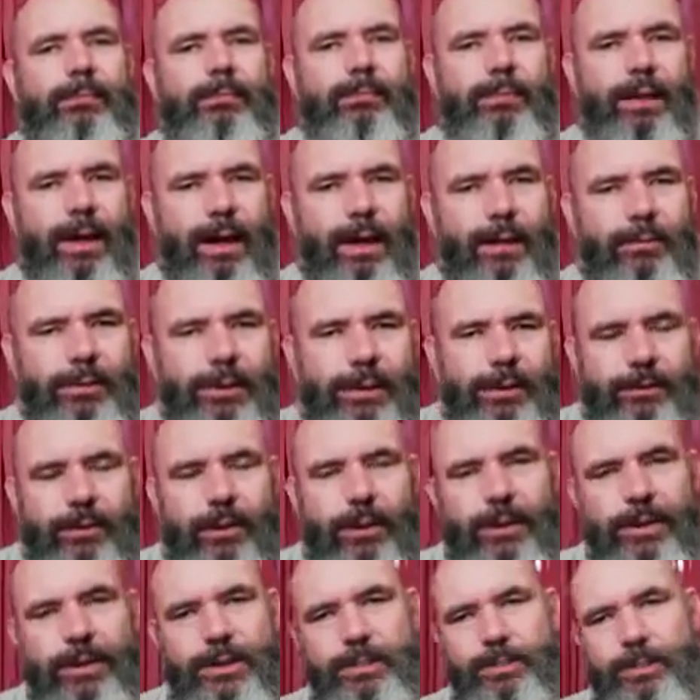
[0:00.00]
I believe
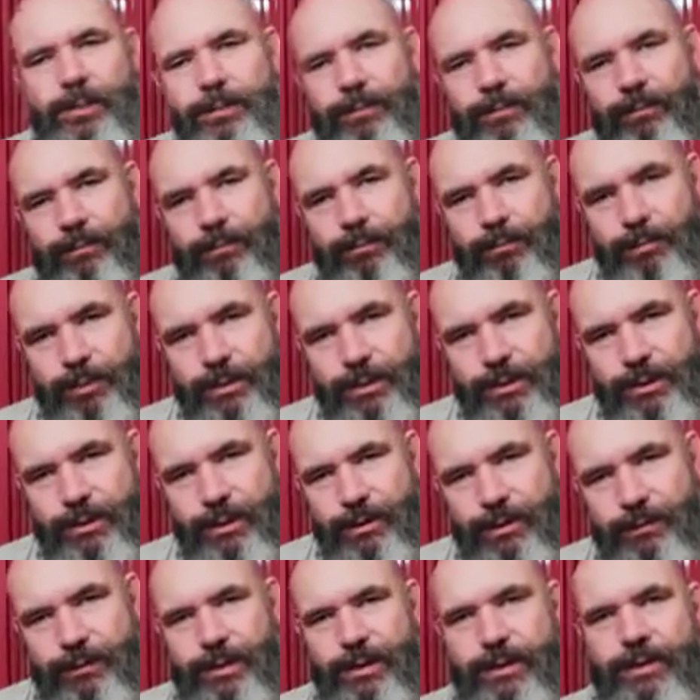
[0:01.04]
God has
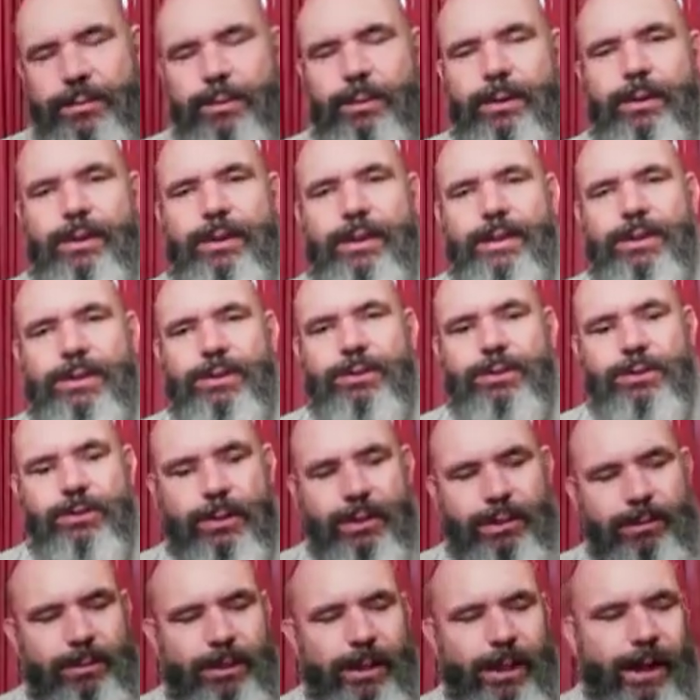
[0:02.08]
preserved his word
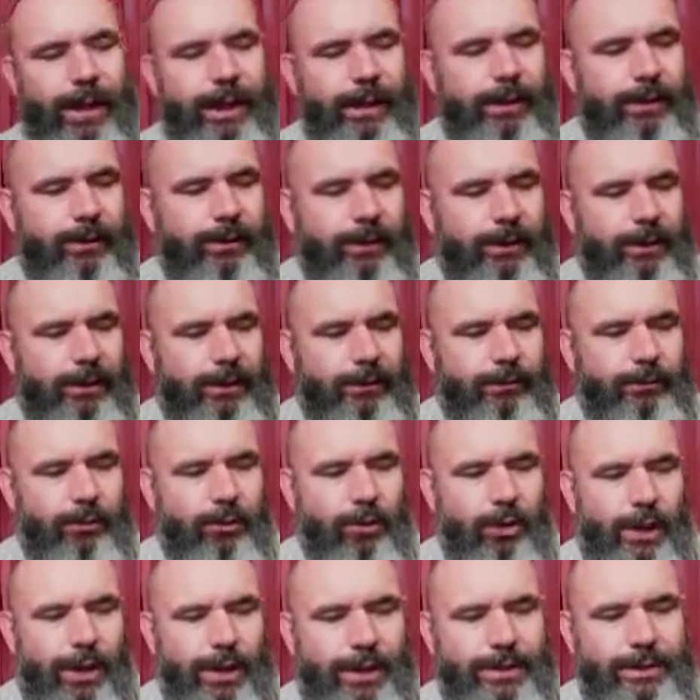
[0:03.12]
extremely accurately
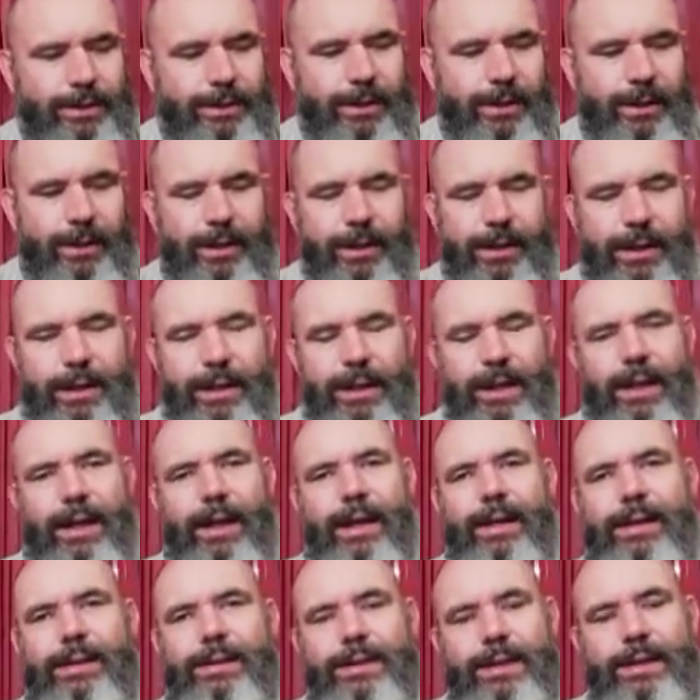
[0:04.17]
for us,
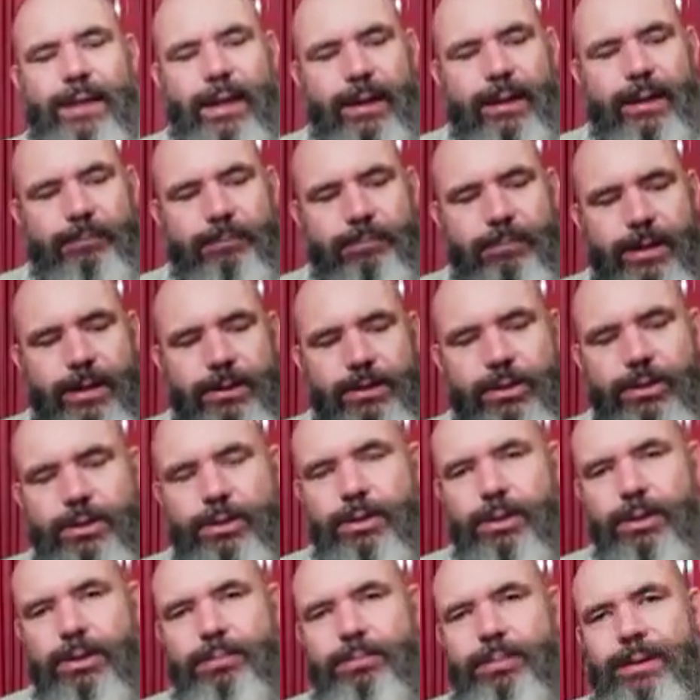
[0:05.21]
and there should
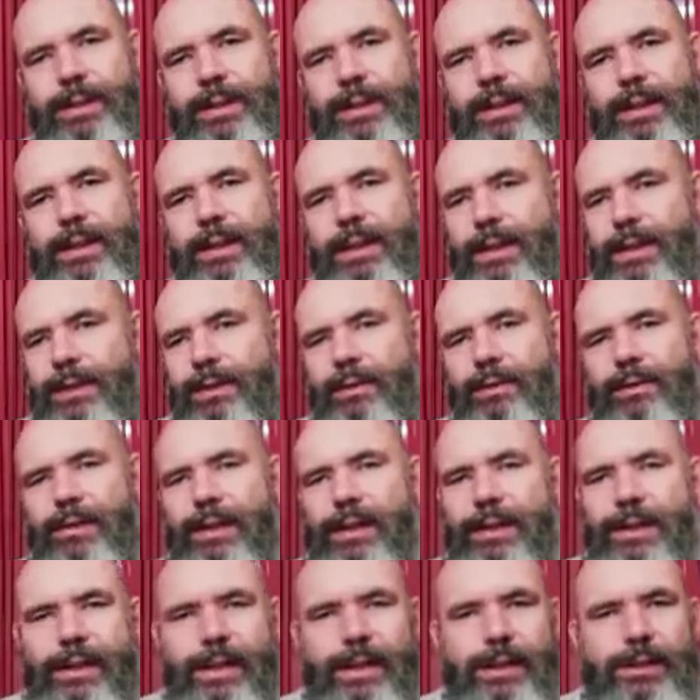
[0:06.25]
not be
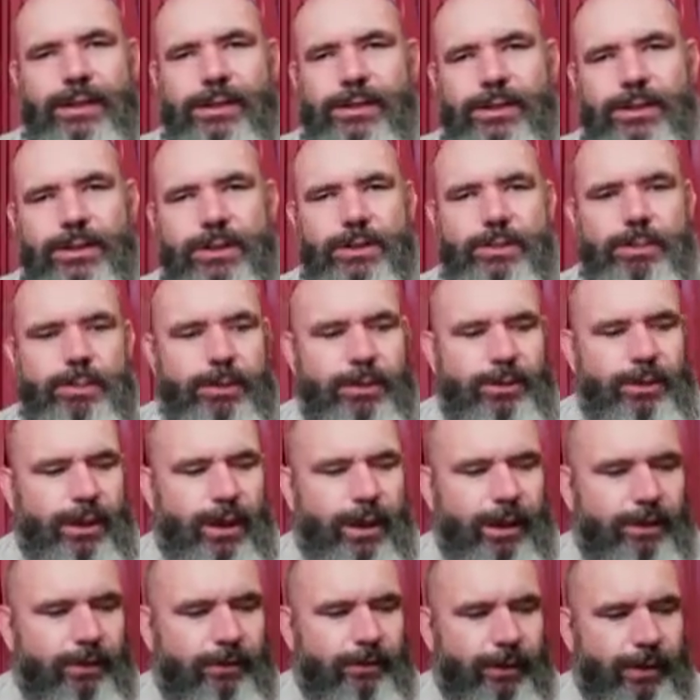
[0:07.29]
really any dispute
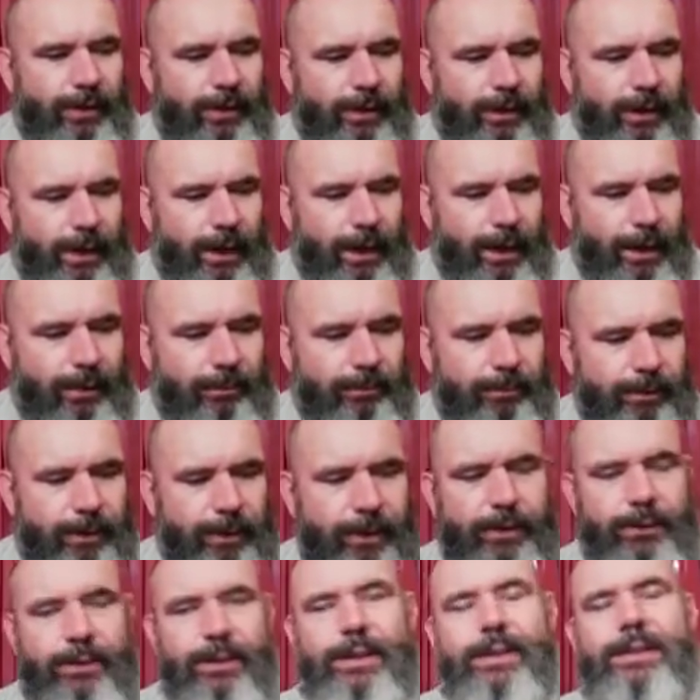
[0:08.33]
over the
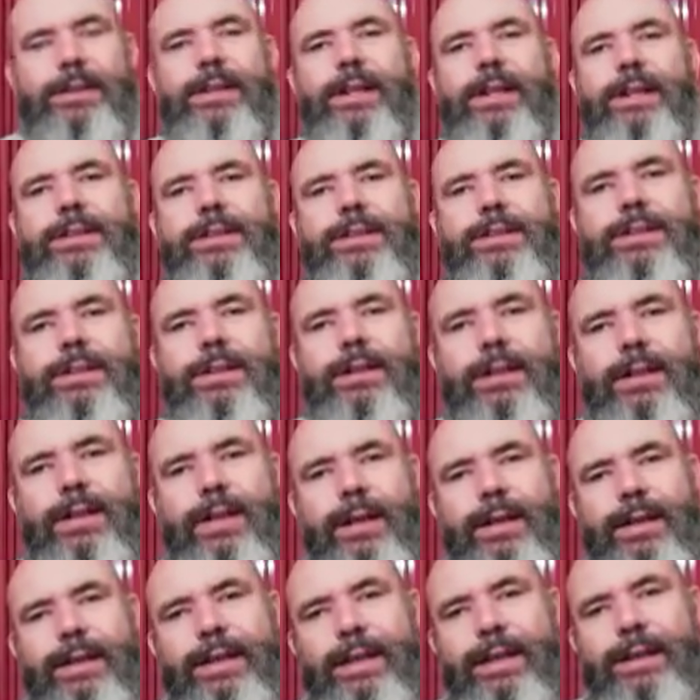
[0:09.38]
Greek texts.
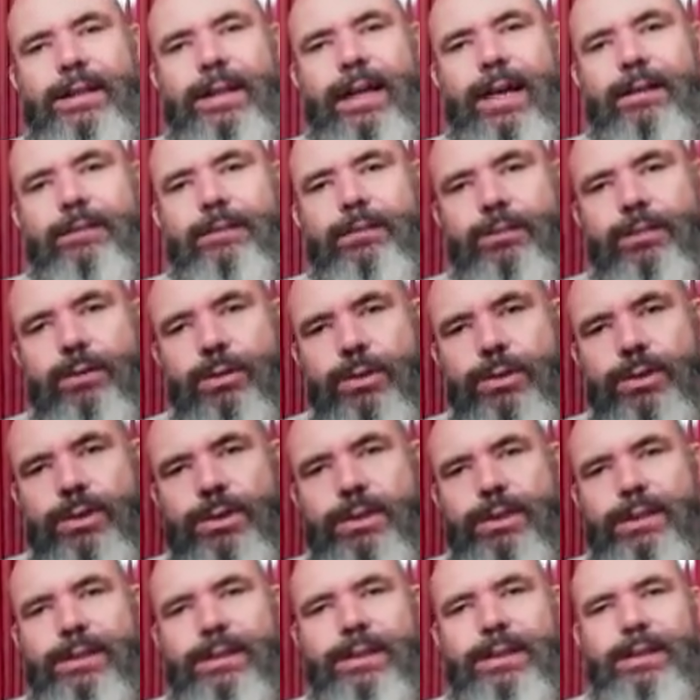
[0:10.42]
Yet
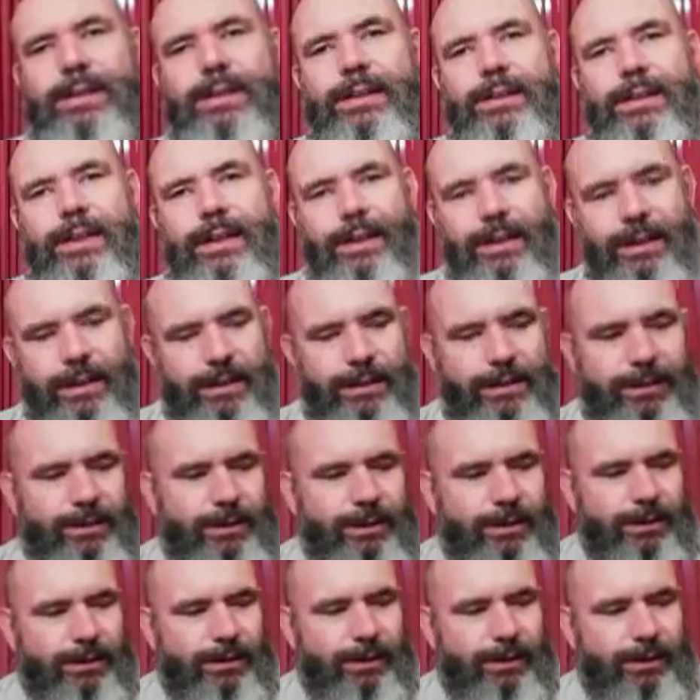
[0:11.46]
unfortunately there is.